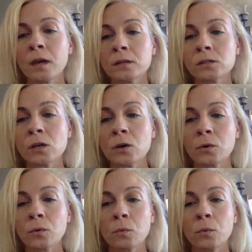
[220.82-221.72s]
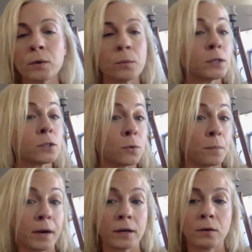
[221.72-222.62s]
So what do we do
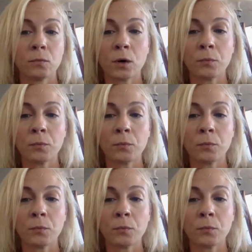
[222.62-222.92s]
about it? Well,